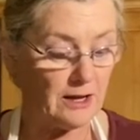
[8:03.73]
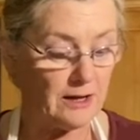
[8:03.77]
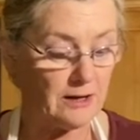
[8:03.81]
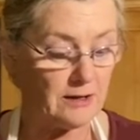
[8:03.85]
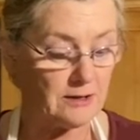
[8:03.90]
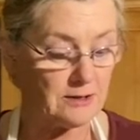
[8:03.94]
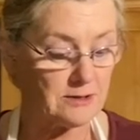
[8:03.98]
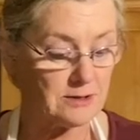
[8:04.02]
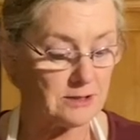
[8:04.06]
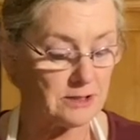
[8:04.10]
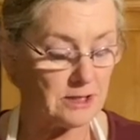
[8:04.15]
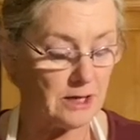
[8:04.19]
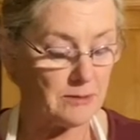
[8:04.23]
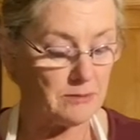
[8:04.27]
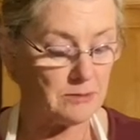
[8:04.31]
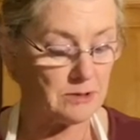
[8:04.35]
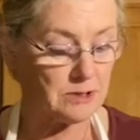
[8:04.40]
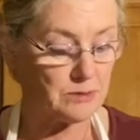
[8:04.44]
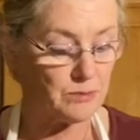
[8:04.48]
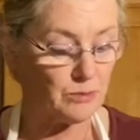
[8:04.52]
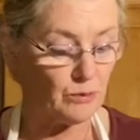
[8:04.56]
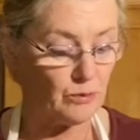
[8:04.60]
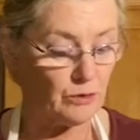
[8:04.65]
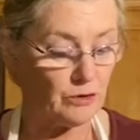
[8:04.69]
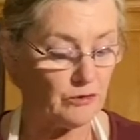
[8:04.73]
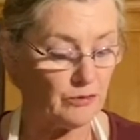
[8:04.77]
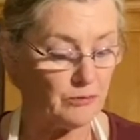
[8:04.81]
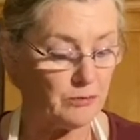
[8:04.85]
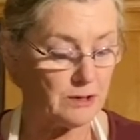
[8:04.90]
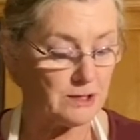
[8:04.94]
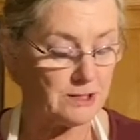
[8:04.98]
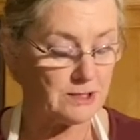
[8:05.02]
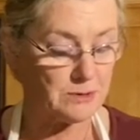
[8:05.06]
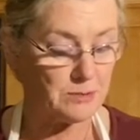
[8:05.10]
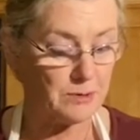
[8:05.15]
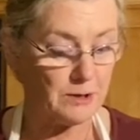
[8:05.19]
It's a tablespoon of
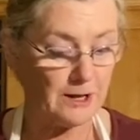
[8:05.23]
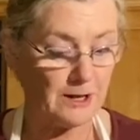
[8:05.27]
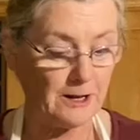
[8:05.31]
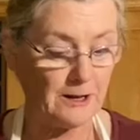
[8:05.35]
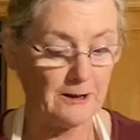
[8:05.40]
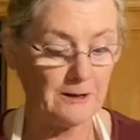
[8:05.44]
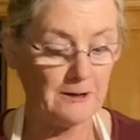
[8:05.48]
mixed peel